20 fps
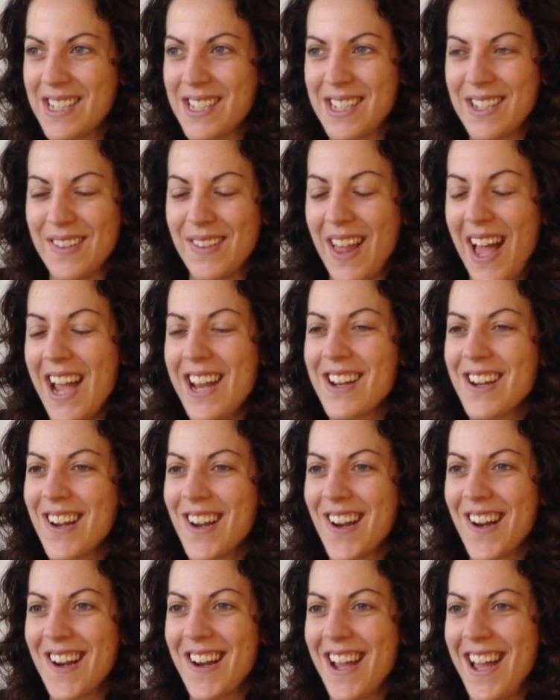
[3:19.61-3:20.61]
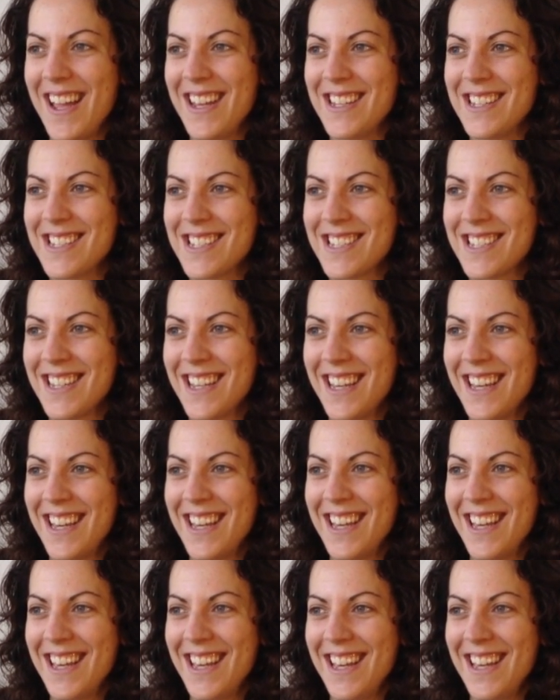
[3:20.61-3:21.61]
lie to her, and
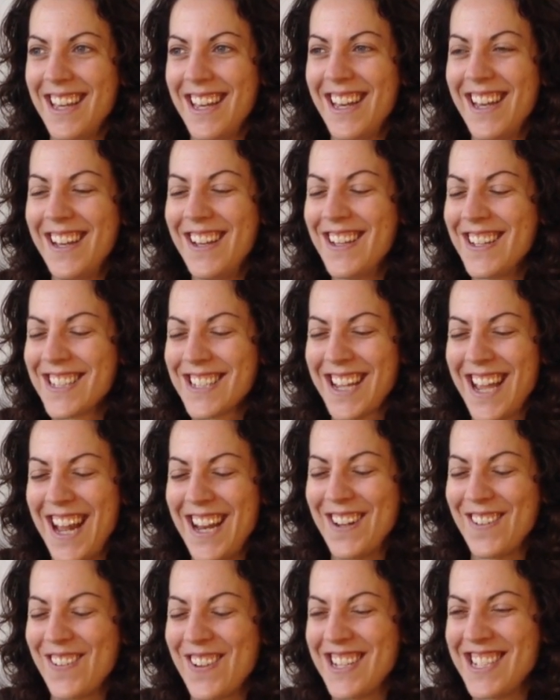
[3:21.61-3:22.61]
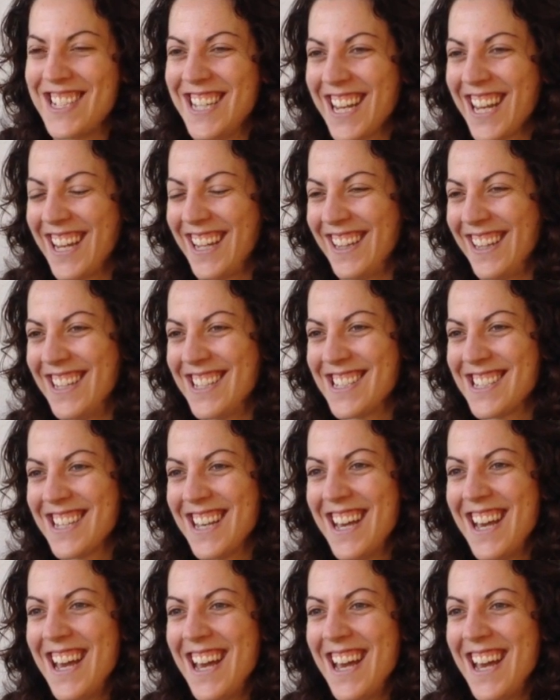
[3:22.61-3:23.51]
it was kind of ridiculous.